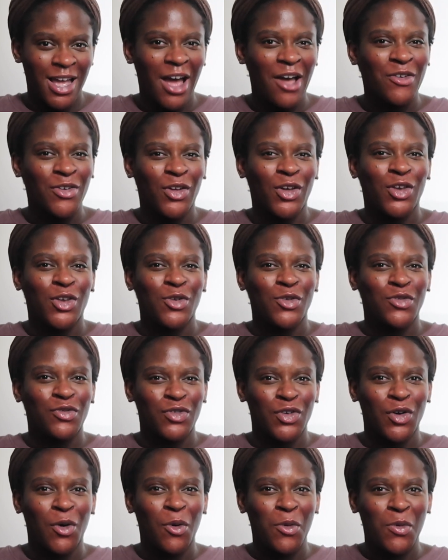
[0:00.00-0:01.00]
I feel like you'd
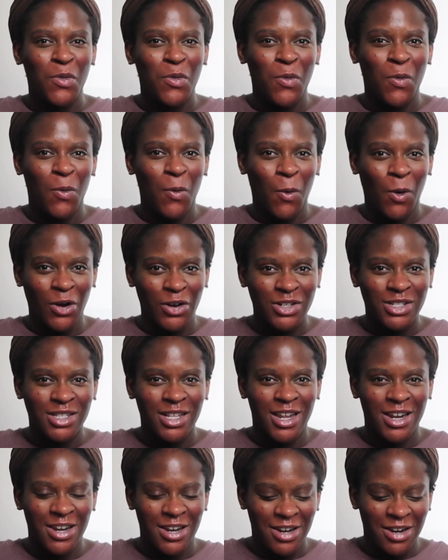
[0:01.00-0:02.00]
feel worse
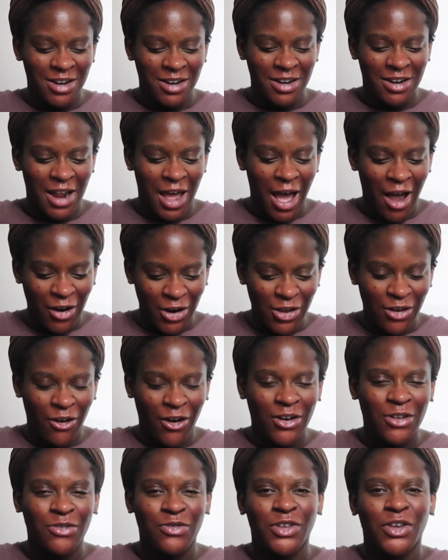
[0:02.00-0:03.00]
than how you
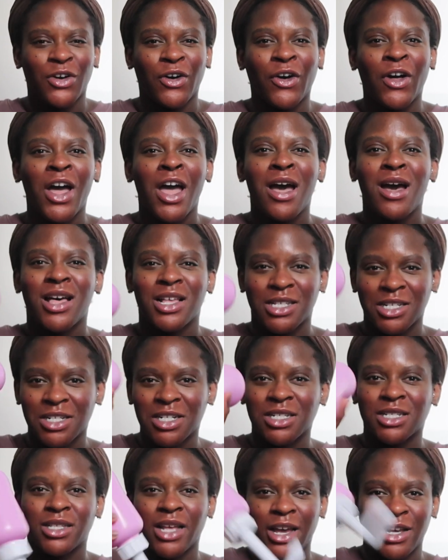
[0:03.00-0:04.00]
already feel. This is
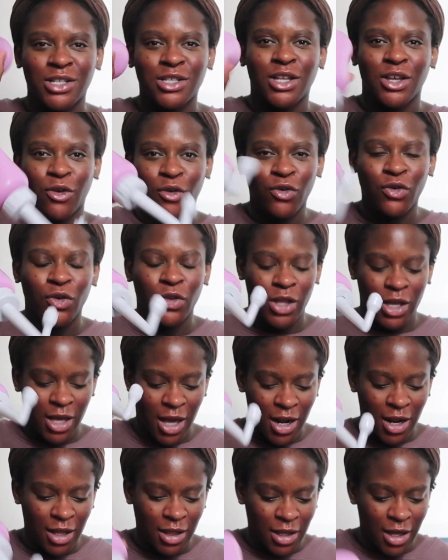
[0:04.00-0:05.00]
just nice to like fully
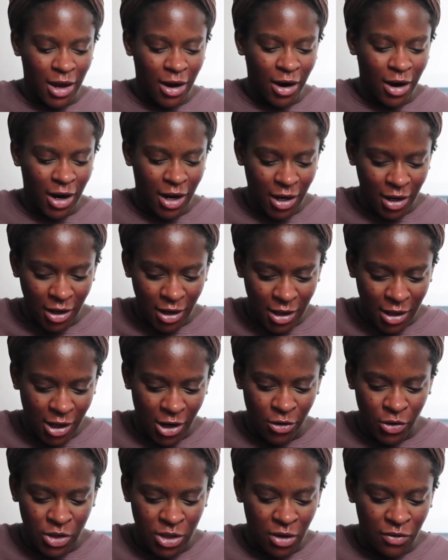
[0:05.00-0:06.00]
get in there and
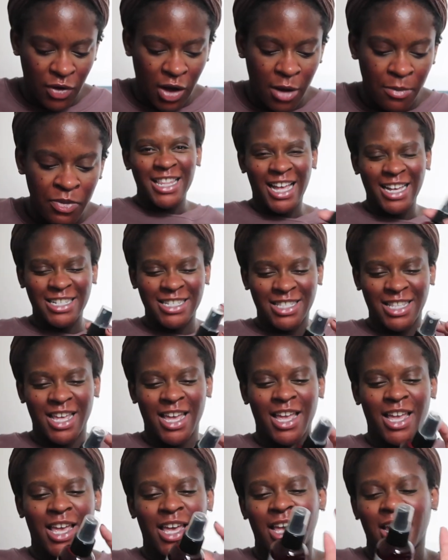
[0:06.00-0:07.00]
clean yourself up. Next
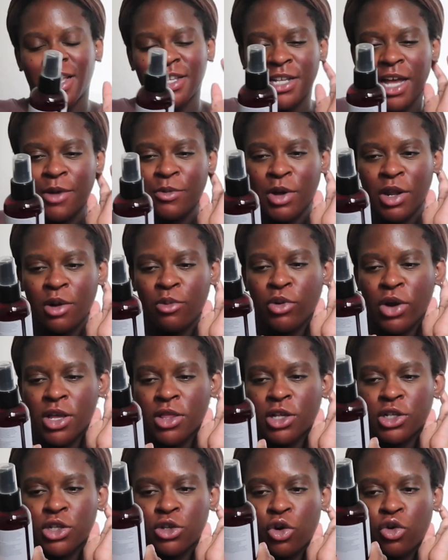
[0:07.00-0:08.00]
thing is I'm gonna bring
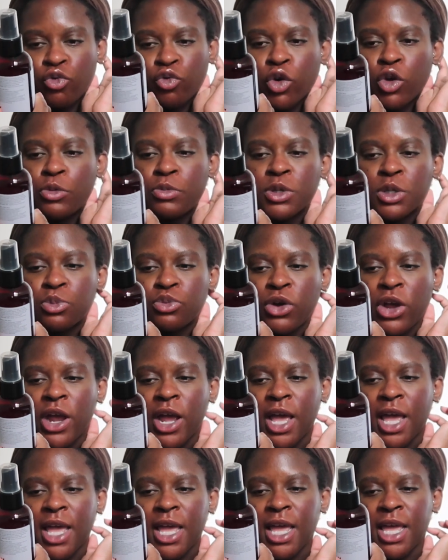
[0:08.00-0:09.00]
this little room
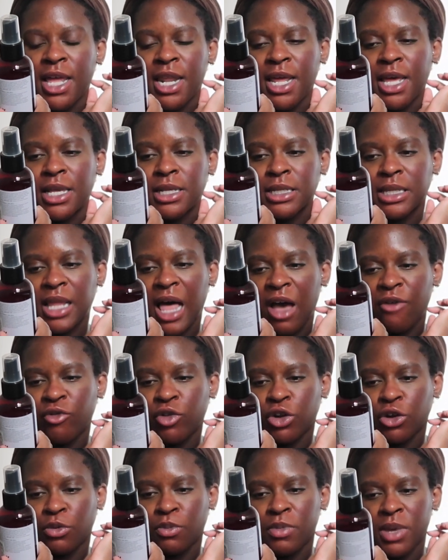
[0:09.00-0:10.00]
spray. It is
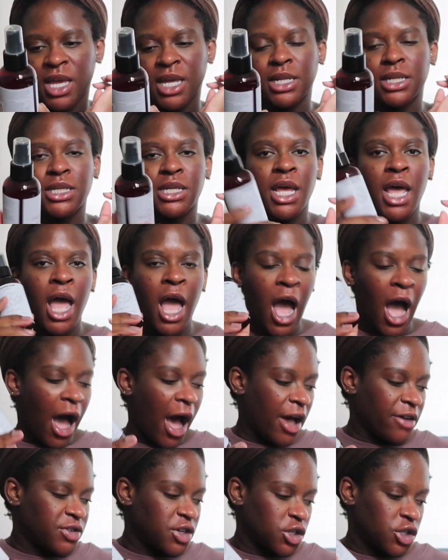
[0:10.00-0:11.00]
lavender mint.
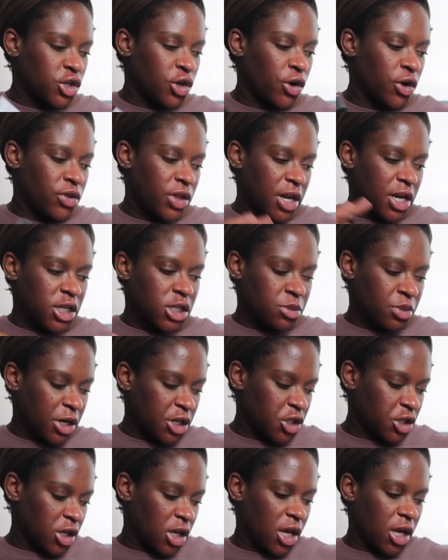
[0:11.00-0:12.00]
I've just heard that
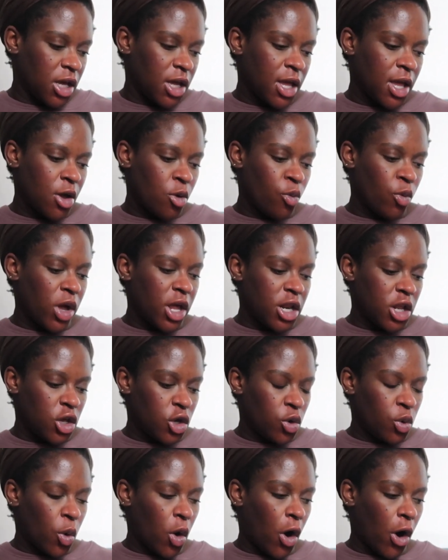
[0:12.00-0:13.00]
especially when
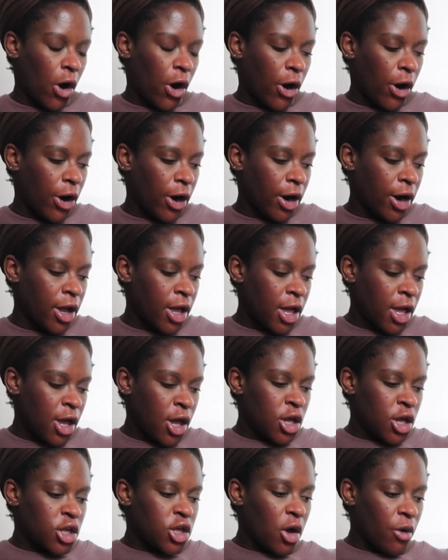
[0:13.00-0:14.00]
you are
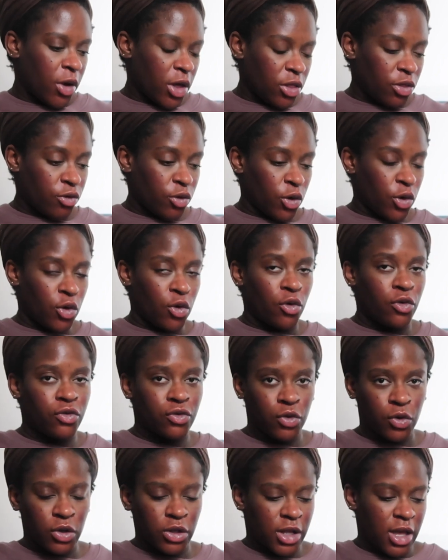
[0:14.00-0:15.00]
going through
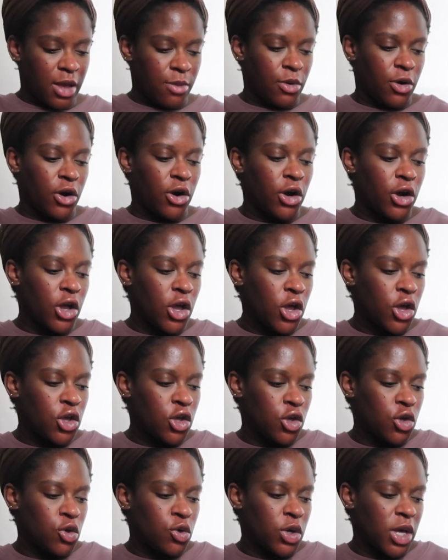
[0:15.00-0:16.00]
full labor,
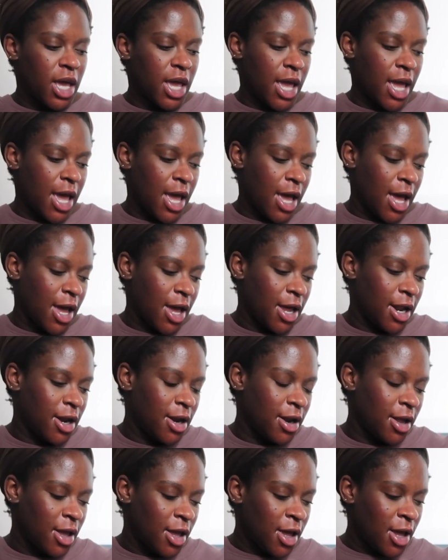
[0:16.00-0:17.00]
you
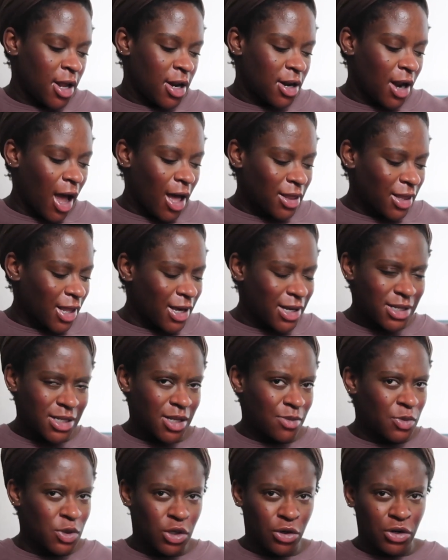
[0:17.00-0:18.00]
can not like
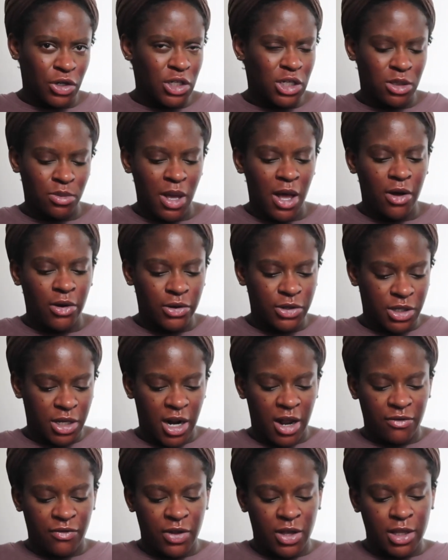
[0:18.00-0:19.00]
some certain smells,
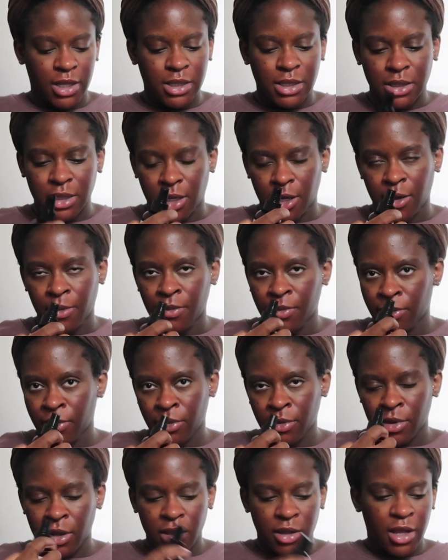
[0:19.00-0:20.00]
and I feel like this is a
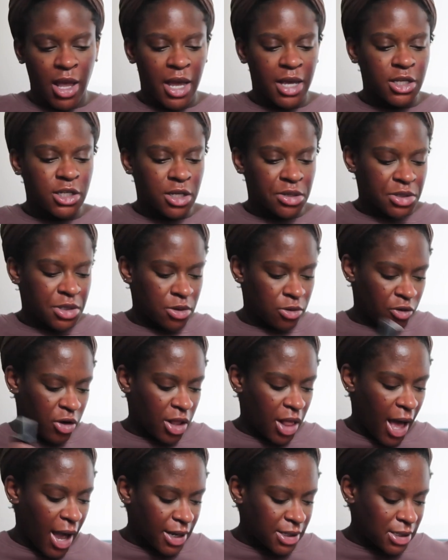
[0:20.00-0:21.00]
nice
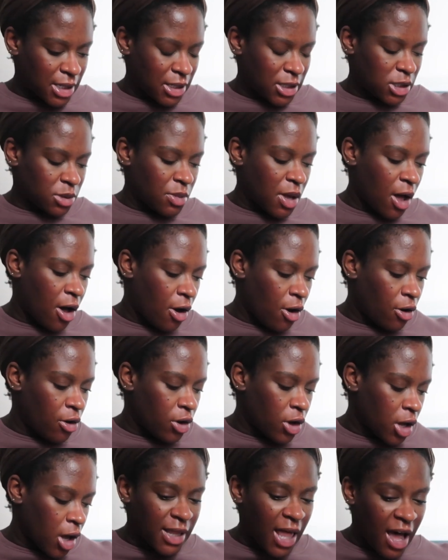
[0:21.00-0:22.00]
relaxing
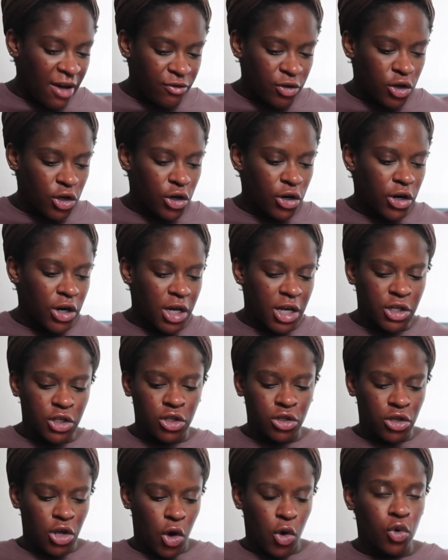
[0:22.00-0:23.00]
smell. Lavender
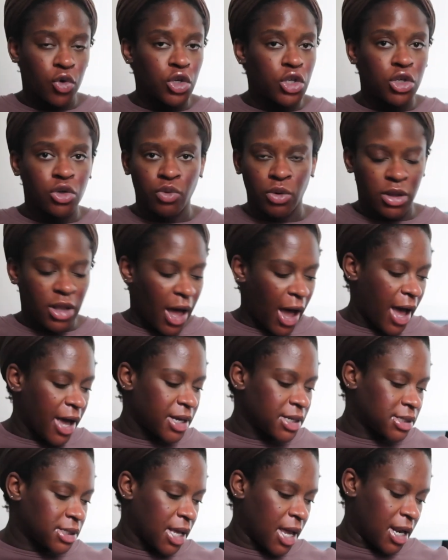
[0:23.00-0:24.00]
is known to
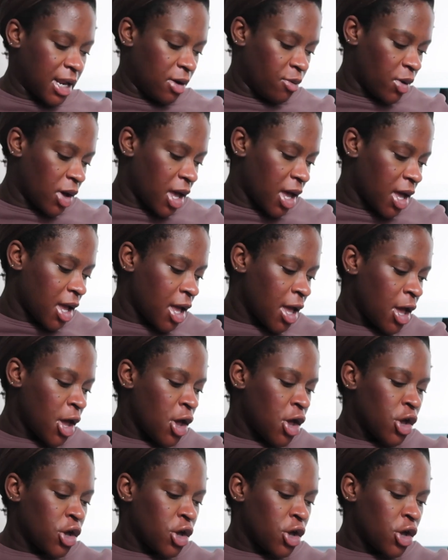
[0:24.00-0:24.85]
relax anyway.